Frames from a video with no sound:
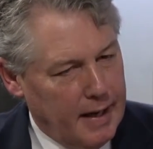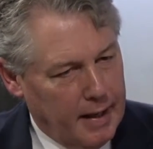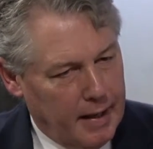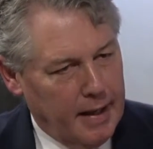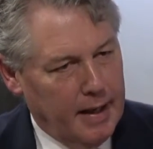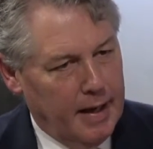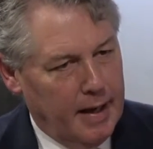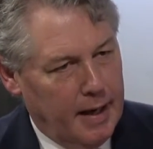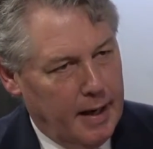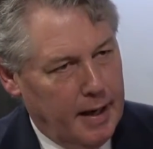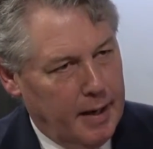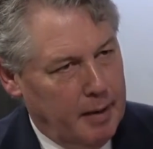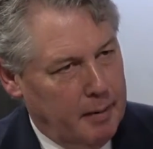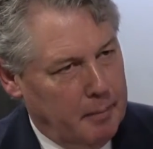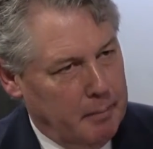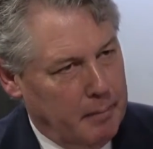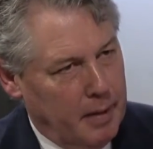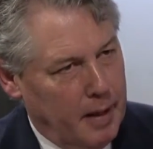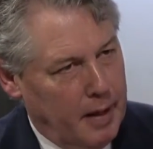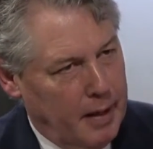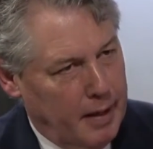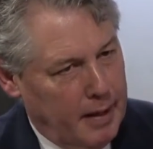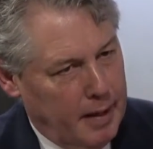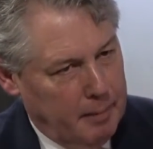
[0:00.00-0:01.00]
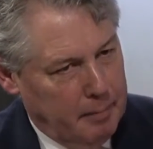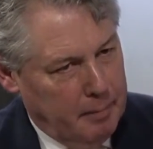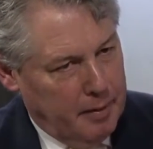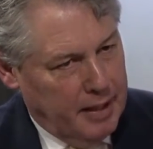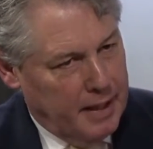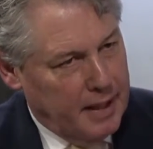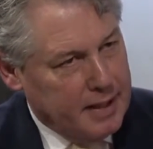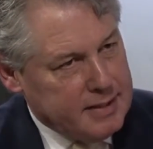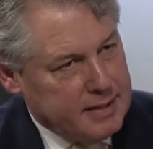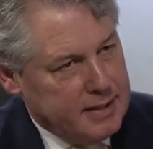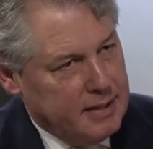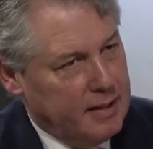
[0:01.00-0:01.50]
And I'm
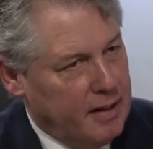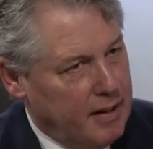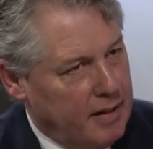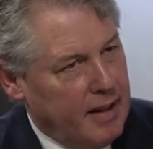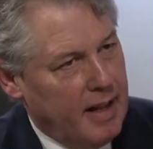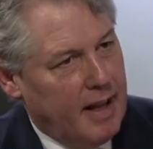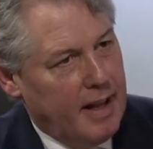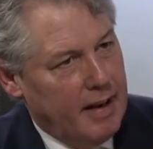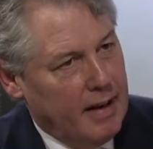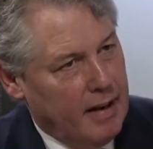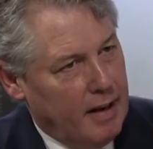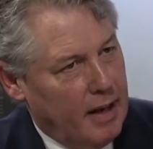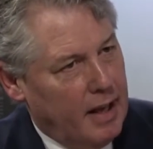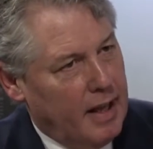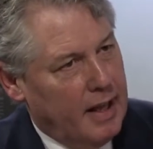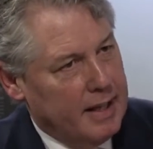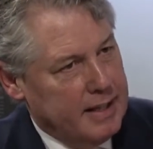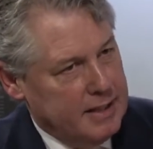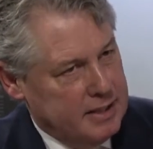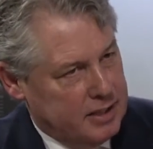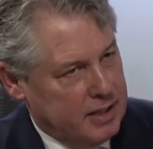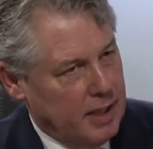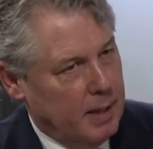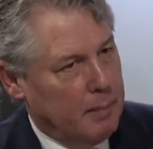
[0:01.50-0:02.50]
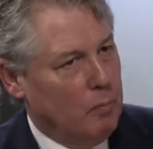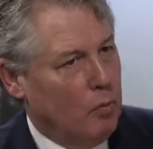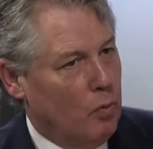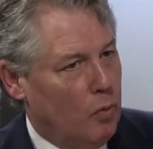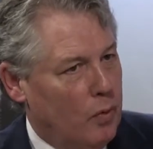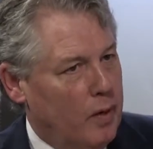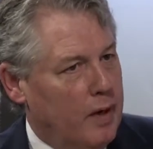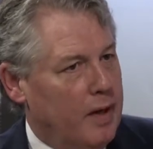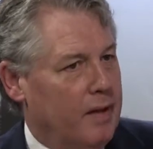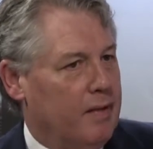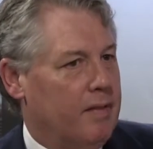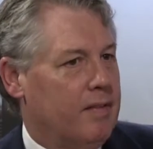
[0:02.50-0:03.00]
guessing that lines up
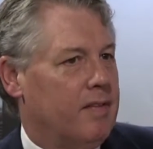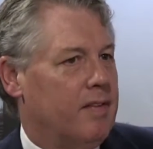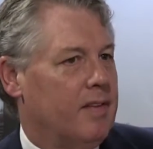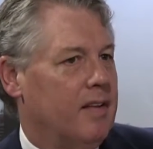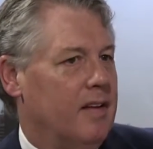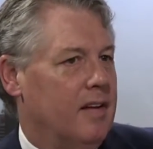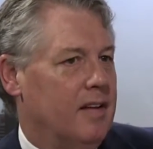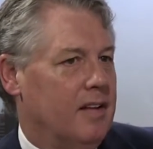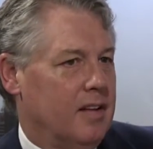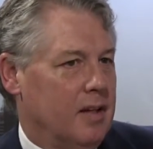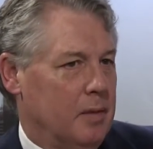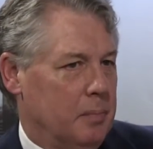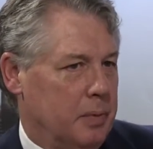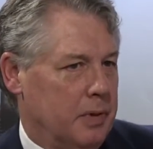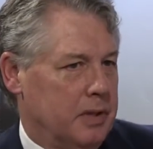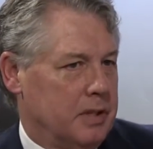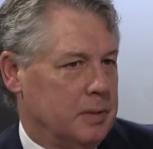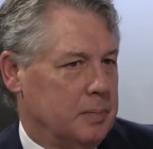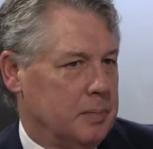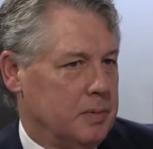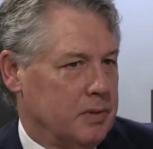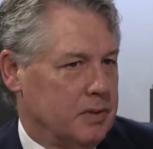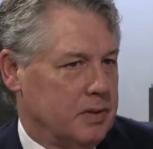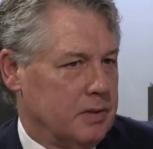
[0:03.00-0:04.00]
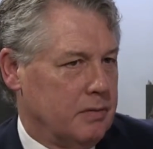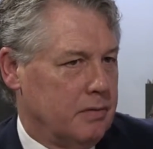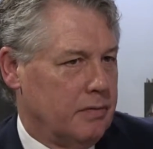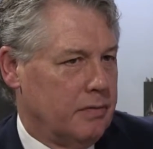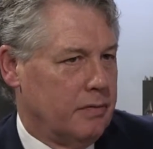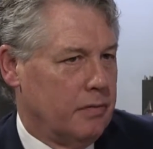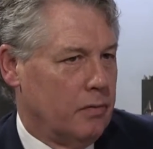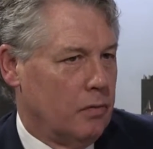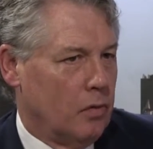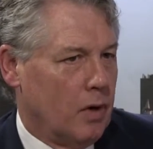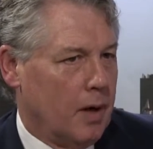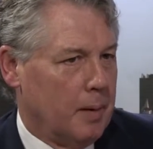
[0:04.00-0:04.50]
with the principles of
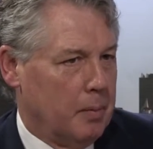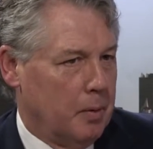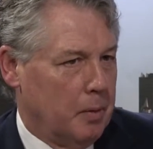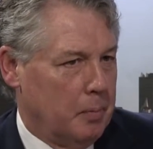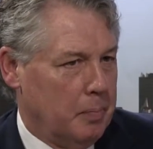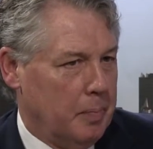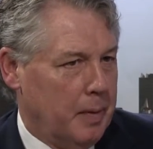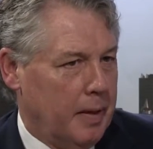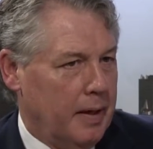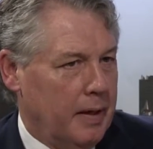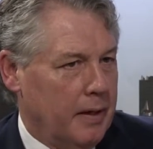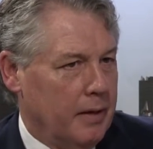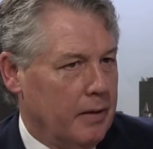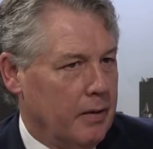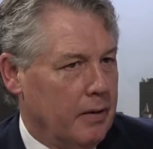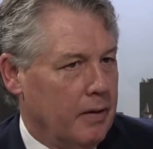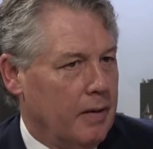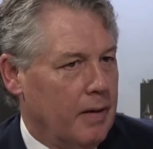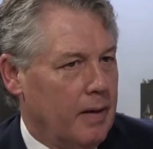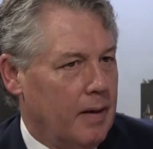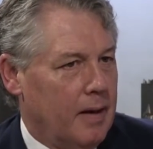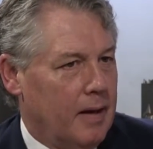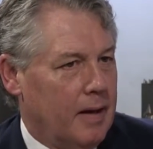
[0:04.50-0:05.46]
Robert Peel.